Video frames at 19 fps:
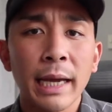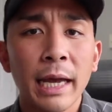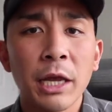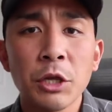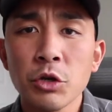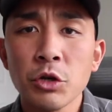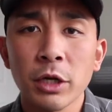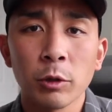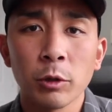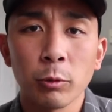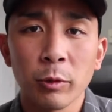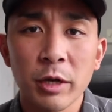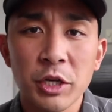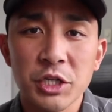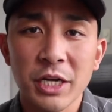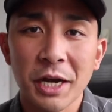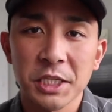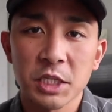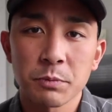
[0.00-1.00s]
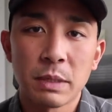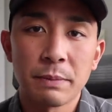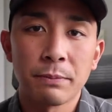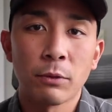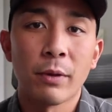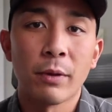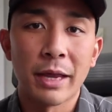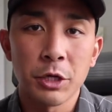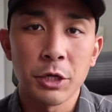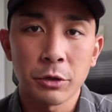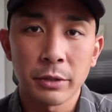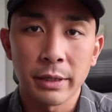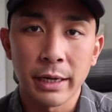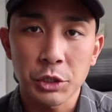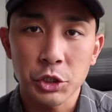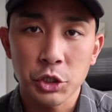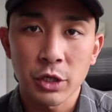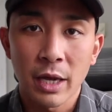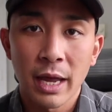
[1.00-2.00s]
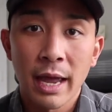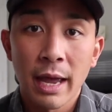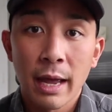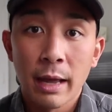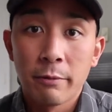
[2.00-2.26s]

and you can reach out to people in your niche